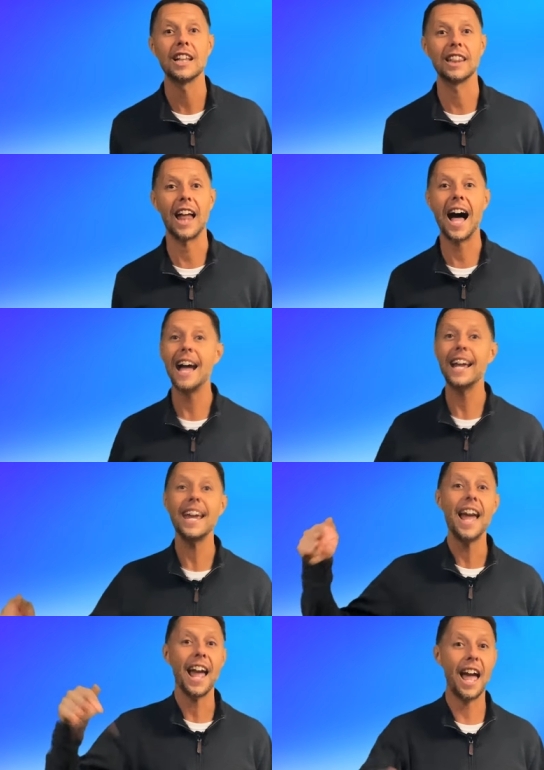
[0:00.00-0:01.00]
lie
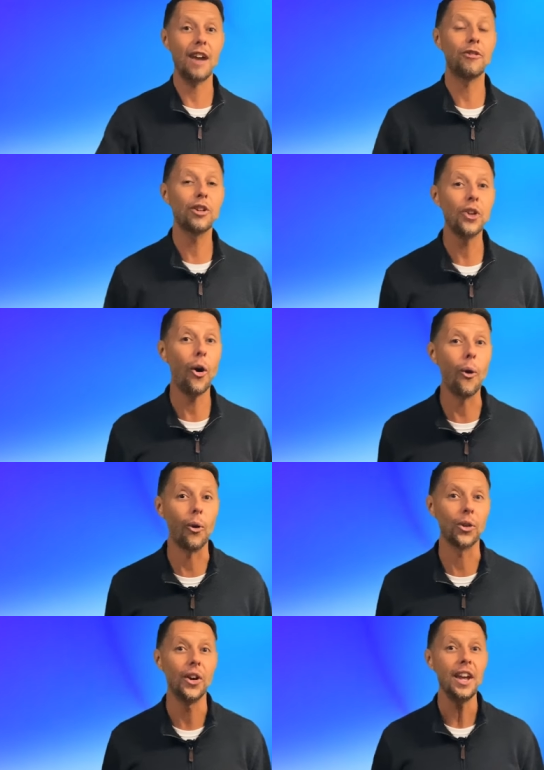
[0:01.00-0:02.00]
ever
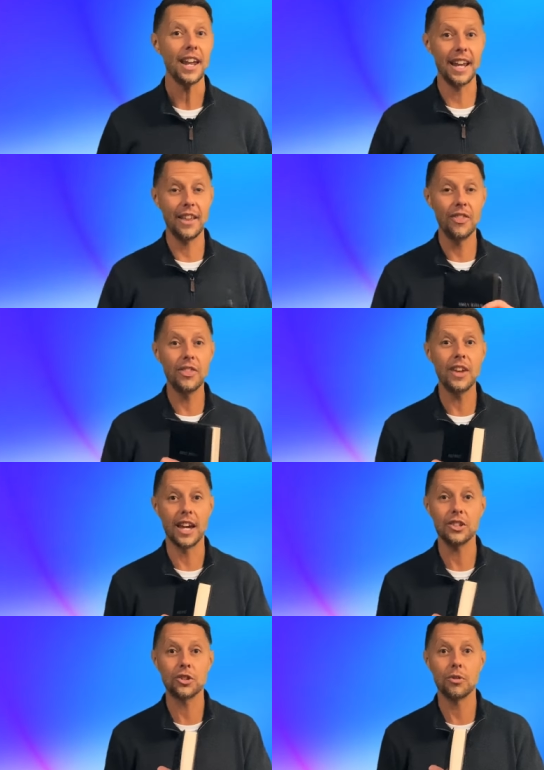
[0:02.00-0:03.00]
told in the
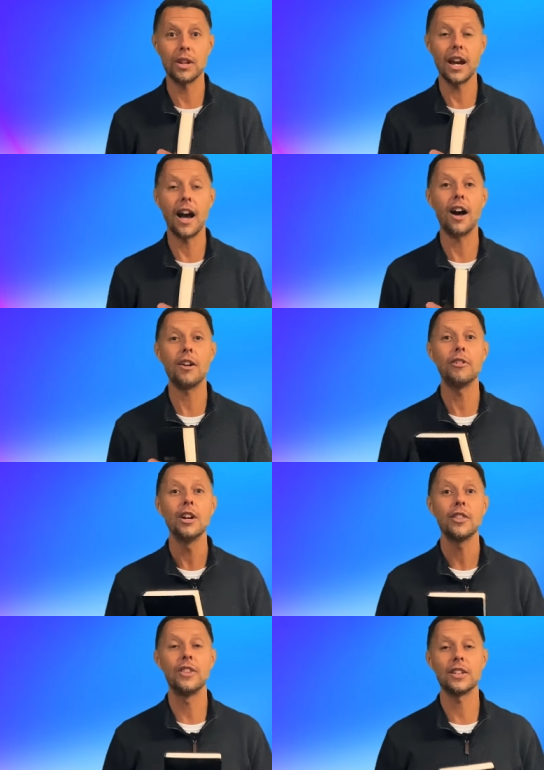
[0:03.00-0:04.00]
history of
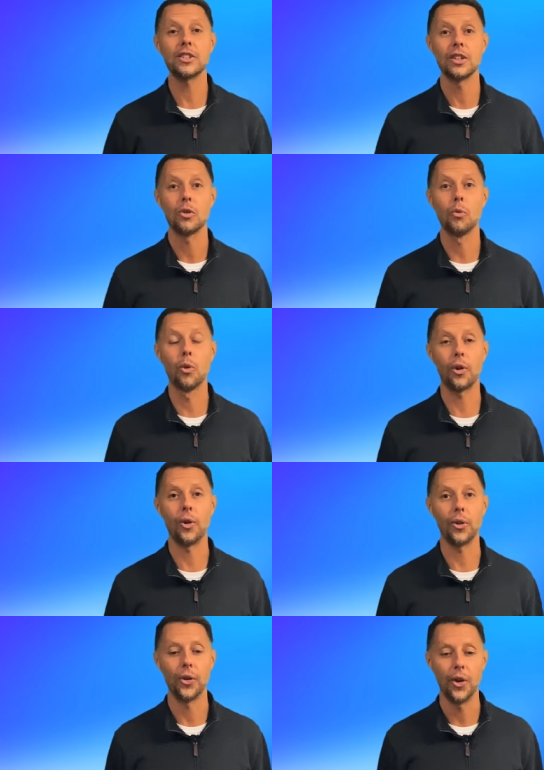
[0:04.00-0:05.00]
this
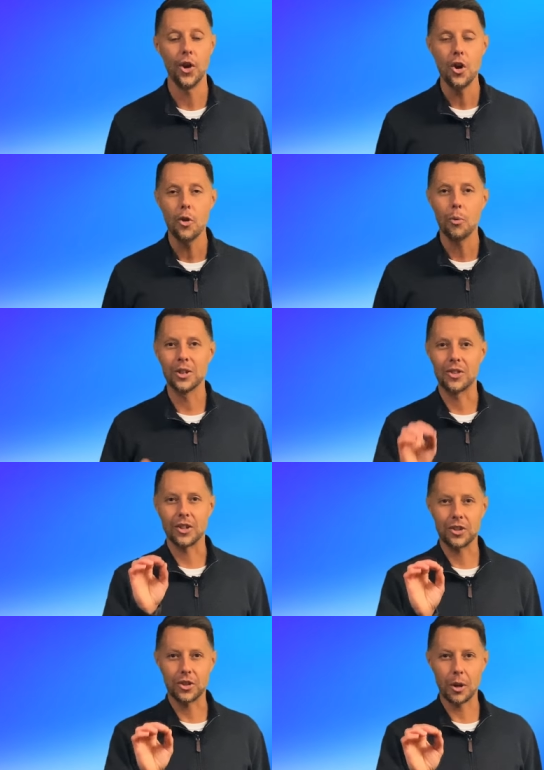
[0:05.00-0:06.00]
world was the
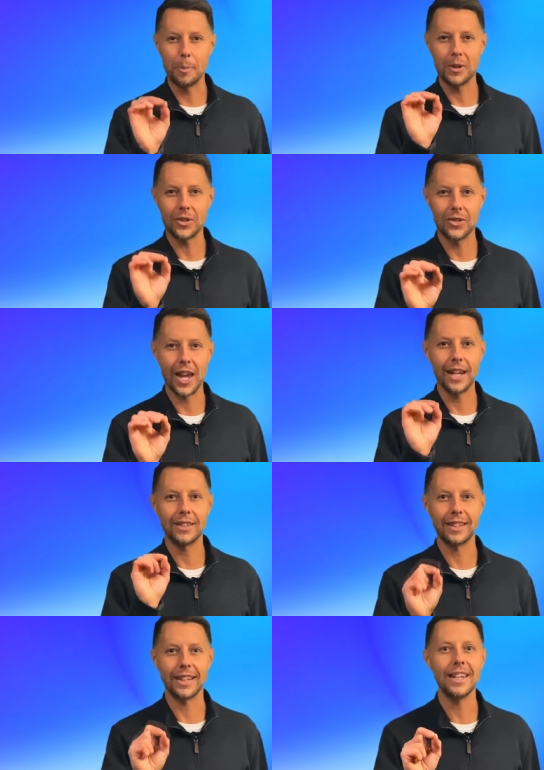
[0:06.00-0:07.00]
serpent
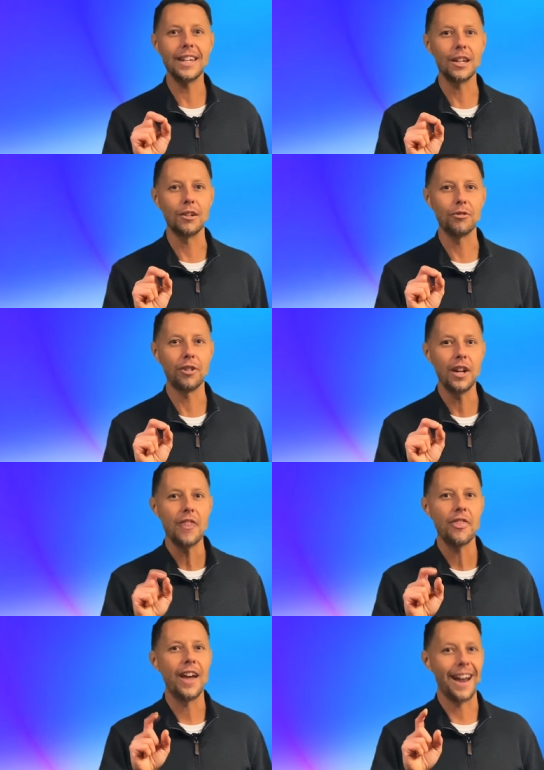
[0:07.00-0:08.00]
saying to Eve
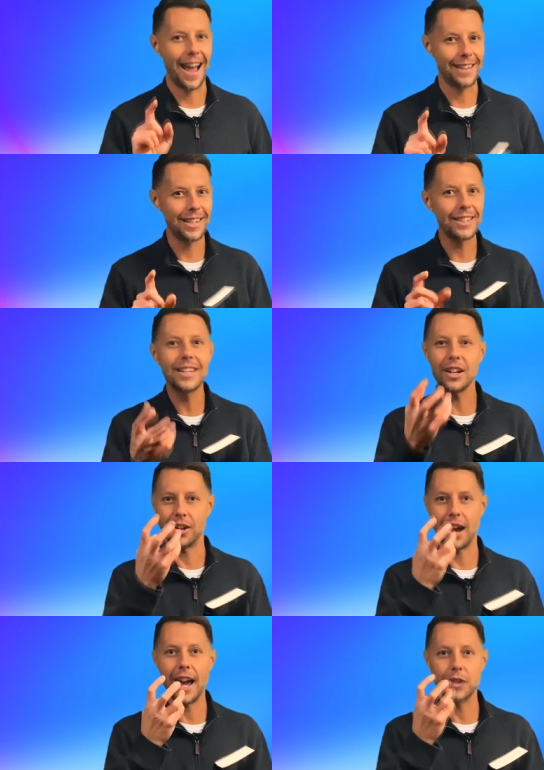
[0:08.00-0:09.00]
that as a
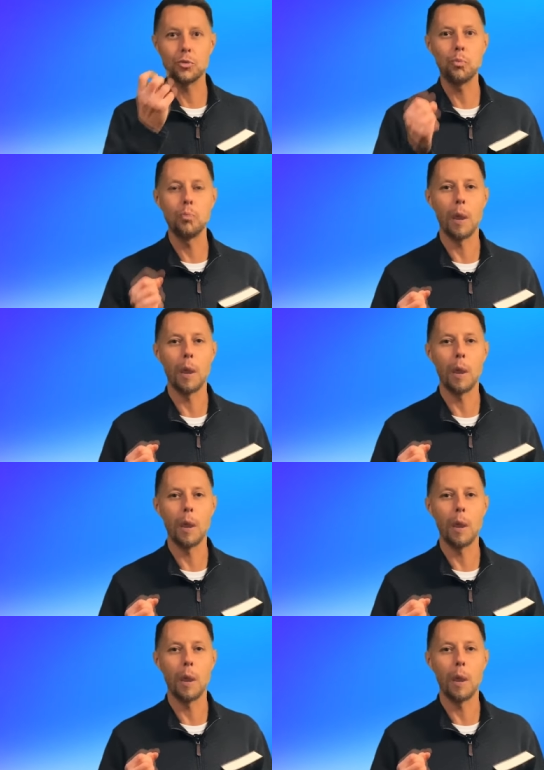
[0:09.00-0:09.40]
sinner, as a